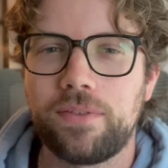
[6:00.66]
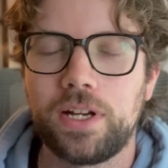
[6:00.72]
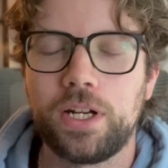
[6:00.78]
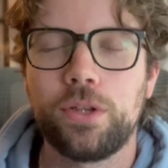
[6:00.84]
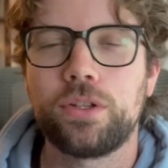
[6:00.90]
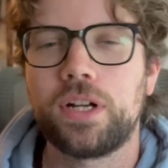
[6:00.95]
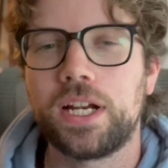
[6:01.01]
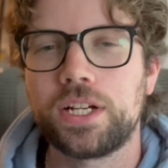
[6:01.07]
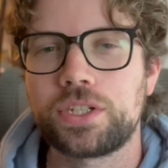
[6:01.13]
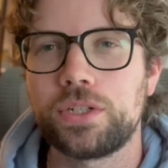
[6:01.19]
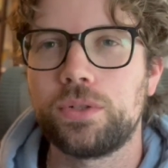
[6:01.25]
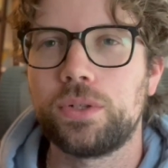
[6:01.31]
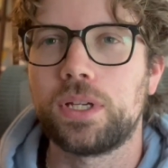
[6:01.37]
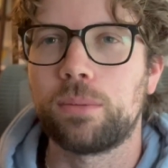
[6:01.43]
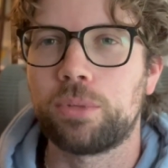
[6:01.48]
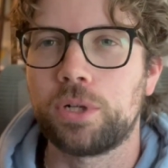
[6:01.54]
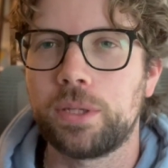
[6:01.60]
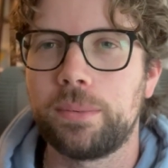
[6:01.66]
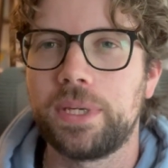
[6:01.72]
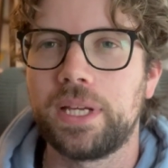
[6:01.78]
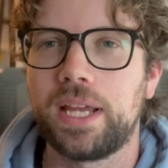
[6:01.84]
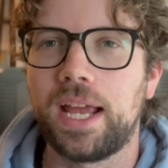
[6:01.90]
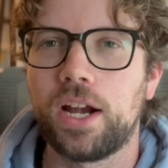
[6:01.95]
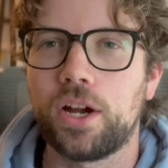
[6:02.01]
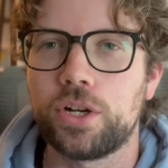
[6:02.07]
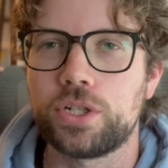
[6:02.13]
I know they're actually doing a pretty
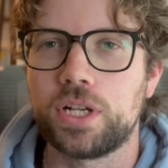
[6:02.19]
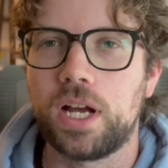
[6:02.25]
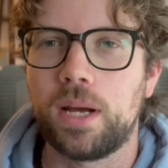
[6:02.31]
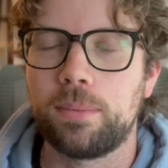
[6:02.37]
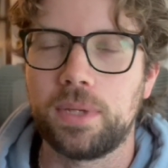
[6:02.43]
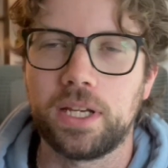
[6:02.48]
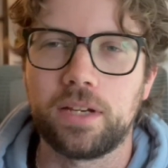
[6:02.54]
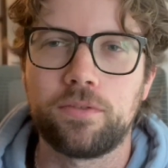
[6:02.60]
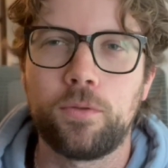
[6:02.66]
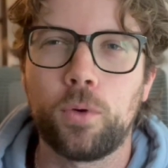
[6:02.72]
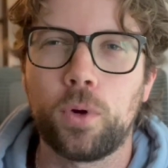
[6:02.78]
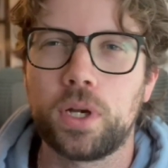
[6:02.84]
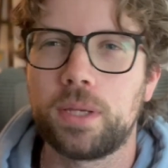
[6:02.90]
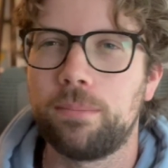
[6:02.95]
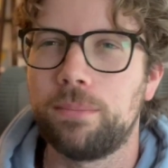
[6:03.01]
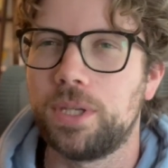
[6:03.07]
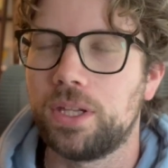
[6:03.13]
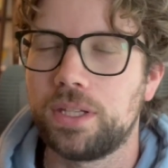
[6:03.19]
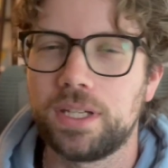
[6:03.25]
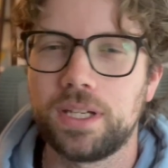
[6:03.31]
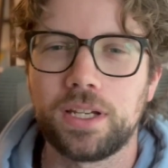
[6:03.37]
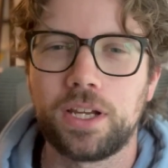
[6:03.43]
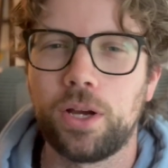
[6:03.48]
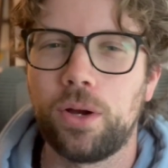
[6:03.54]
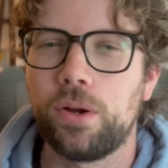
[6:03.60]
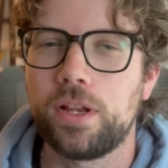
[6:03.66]
big airdrop, like 40
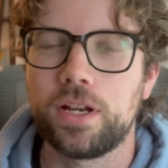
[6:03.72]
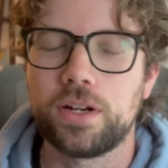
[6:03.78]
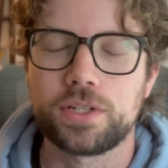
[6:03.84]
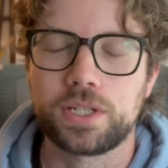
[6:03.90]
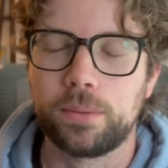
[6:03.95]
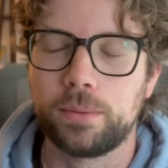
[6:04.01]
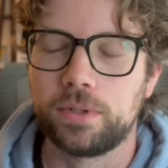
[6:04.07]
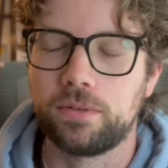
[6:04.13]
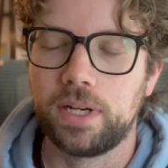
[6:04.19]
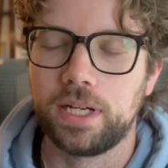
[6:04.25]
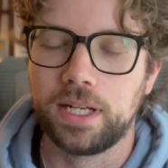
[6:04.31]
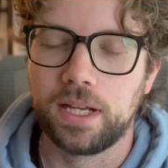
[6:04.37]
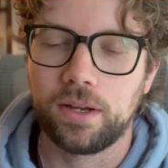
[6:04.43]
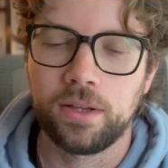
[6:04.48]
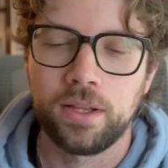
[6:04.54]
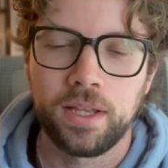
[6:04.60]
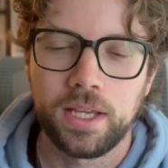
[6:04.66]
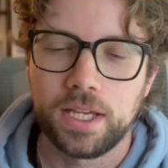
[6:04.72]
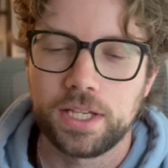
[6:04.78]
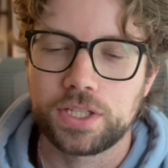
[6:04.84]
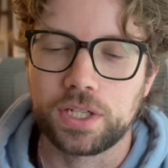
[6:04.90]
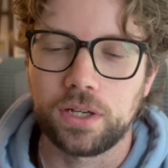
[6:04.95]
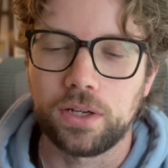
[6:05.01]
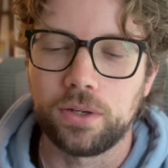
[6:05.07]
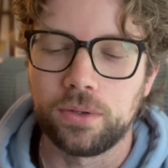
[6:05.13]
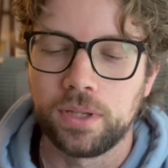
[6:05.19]
million COTI or something right now.
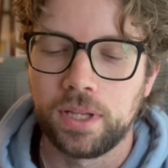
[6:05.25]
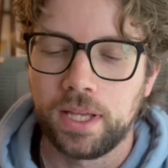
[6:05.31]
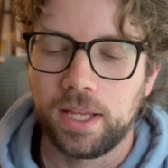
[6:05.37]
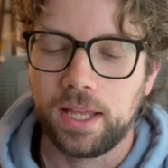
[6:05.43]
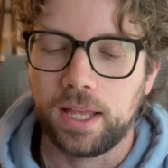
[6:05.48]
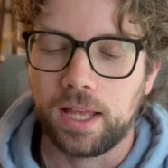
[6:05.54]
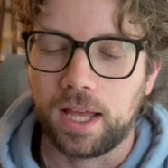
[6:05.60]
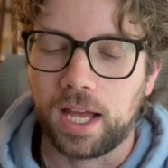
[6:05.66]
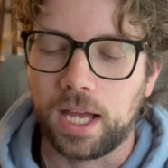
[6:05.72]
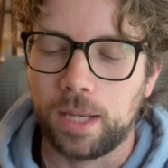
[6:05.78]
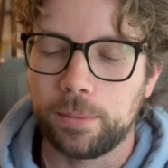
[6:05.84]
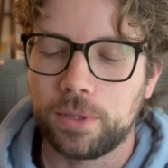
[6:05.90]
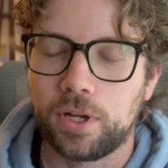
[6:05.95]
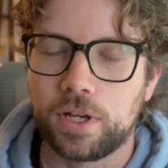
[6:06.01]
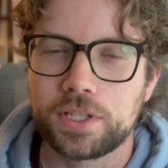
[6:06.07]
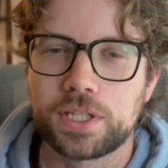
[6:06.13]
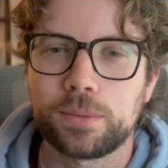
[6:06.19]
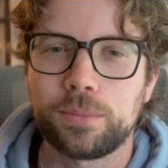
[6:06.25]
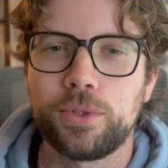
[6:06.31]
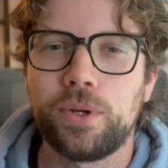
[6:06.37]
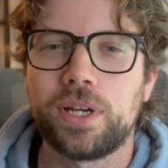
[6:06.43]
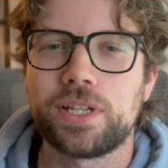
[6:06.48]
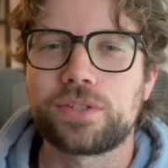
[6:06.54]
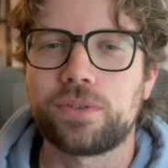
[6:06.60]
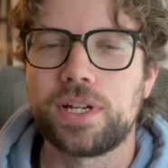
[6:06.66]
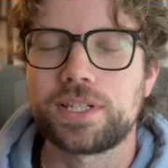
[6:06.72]
So I'm an awesome
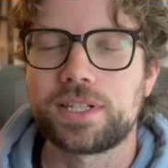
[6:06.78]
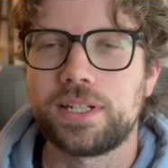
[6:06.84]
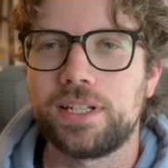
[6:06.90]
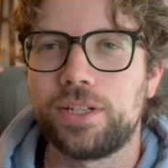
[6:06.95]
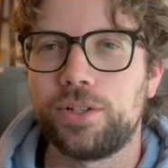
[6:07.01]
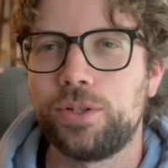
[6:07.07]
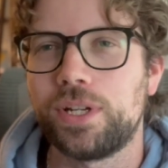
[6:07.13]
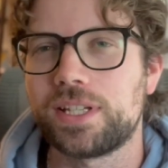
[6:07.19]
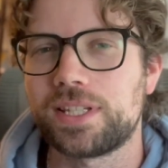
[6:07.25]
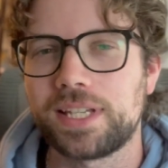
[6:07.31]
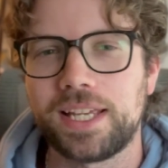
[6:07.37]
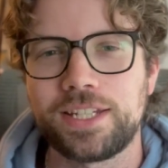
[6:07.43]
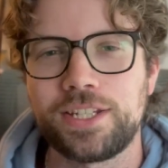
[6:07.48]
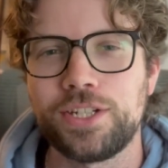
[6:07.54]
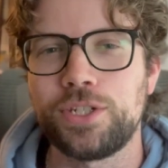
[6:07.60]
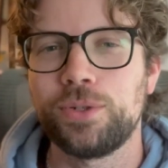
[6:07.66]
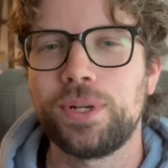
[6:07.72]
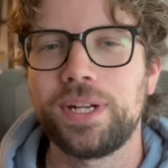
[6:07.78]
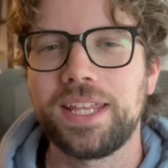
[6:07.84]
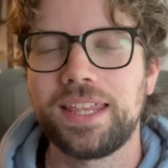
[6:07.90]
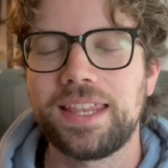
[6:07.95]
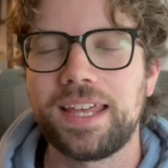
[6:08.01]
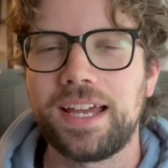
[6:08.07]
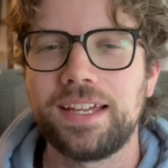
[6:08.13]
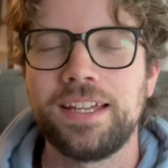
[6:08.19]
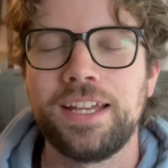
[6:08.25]
US resident who doesn't get to do any of
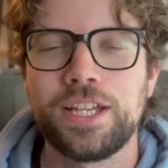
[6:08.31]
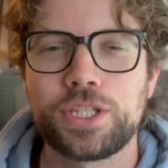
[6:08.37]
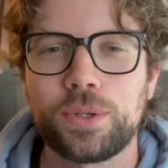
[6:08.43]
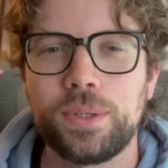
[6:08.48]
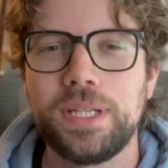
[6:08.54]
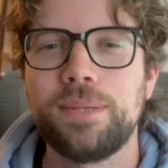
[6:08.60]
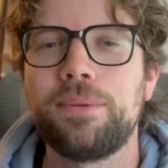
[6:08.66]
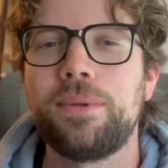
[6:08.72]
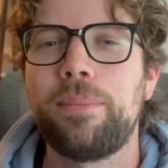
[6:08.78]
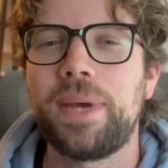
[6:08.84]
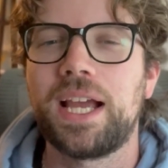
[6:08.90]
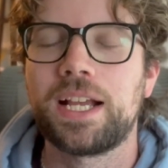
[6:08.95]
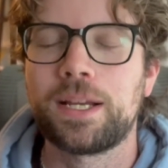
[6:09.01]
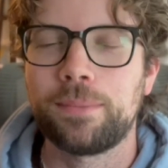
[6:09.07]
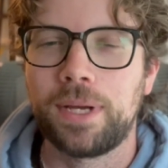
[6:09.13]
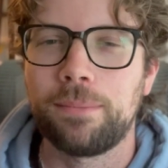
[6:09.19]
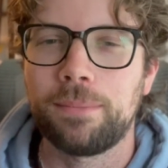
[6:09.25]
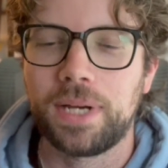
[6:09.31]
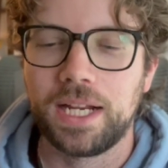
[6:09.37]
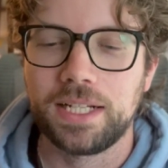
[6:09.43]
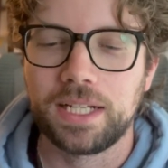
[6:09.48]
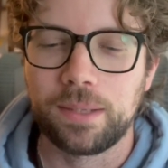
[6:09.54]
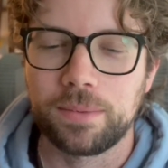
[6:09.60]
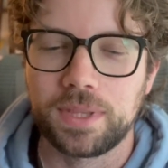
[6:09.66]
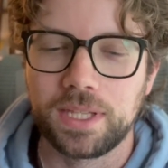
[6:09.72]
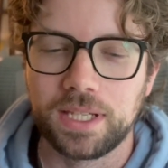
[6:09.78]
that. So in the back of my mind,
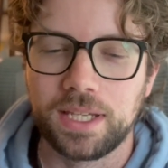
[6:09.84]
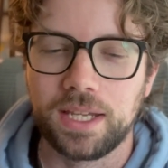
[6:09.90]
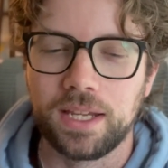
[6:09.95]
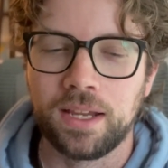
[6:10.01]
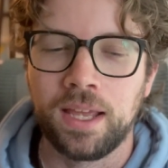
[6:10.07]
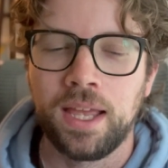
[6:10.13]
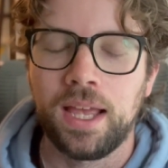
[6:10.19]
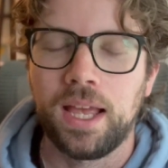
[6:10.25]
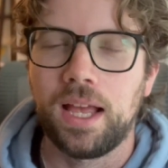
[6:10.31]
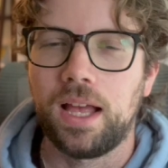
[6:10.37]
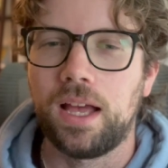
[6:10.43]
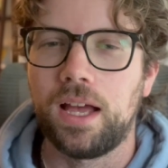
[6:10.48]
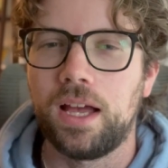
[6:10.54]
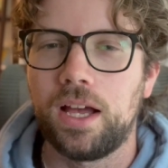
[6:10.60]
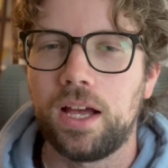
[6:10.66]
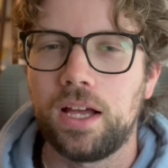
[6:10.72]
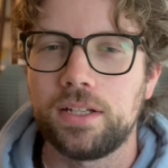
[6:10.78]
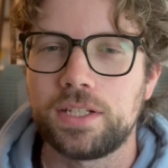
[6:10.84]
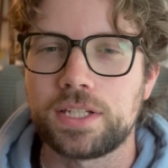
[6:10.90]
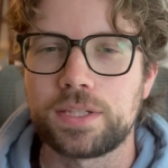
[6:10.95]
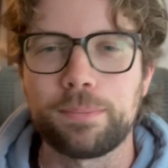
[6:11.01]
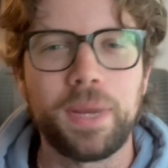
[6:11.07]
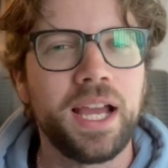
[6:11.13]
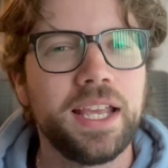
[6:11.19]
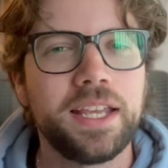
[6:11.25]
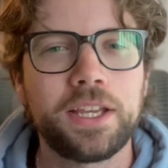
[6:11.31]
I'm thinking, does
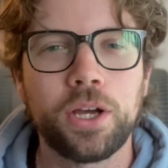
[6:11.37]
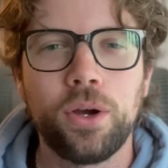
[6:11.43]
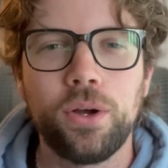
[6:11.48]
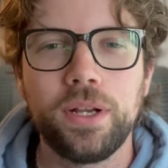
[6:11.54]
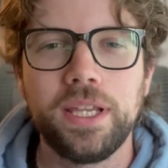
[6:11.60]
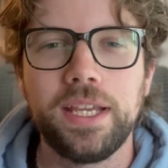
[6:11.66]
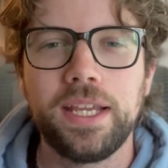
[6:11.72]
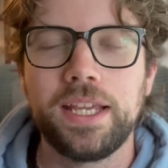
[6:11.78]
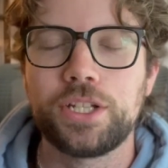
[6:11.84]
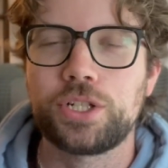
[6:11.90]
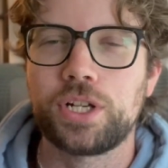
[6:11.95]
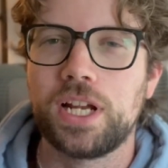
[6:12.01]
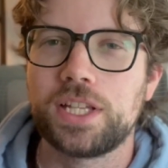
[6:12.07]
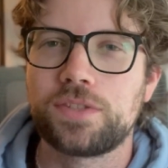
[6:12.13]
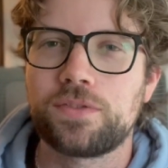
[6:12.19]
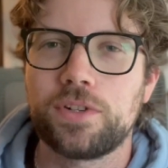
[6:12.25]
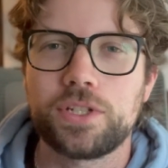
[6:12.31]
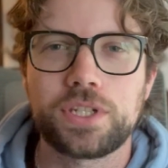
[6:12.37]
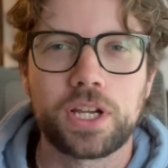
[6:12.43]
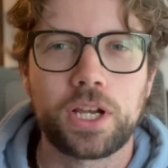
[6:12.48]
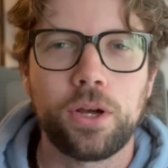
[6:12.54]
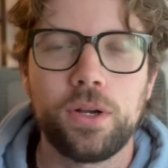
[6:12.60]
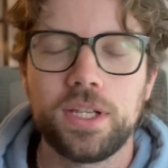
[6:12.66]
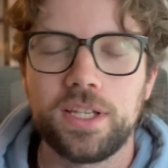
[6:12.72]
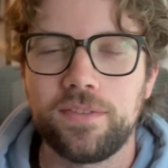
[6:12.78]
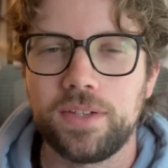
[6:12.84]
my COTI get transferred to
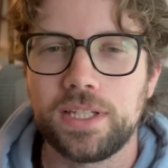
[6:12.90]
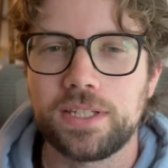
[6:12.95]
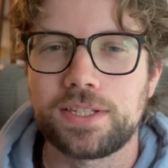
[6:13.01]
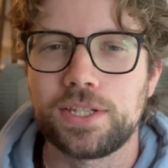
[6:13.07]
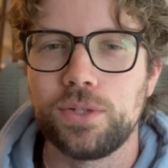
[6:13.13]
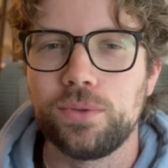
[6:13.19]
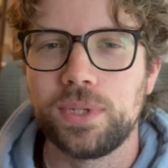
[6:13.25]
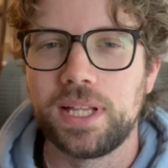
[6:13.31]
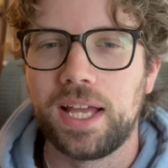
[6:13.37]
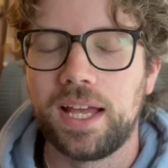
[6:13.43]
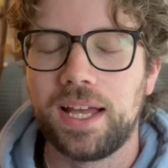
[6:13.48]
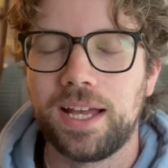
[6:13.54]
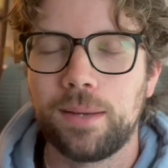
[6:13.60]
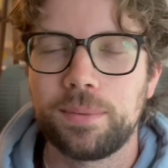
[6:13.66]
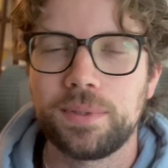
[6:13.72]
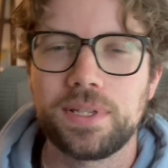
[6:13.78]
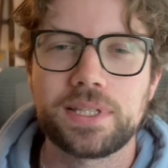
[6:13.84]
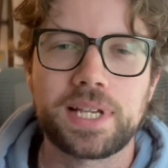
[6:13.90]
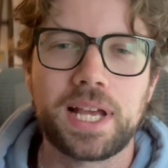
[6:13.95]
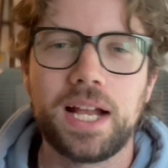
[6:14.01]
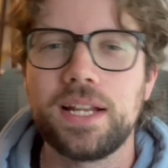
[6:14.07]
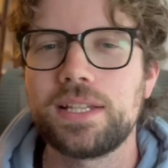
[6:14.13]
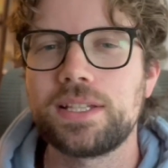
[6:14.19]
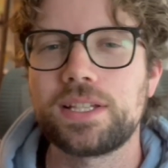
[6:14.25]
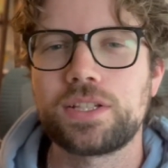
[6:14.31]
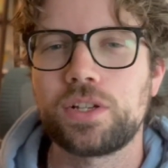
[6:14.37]
COTI V2 when that happens? How
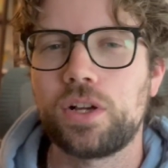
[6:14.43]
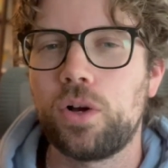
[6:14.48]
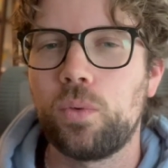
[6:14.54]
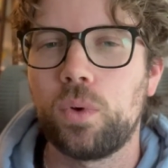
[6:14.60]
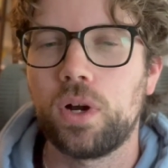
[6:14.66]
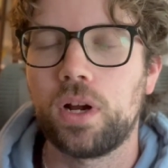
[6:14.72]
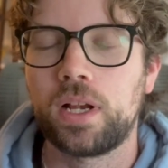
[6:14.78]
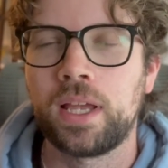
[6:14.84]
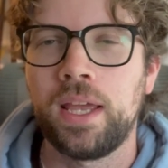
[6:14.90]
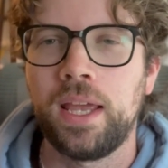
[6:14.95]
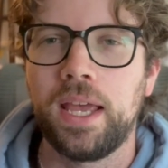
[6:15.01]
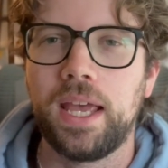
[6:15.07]
does this all work?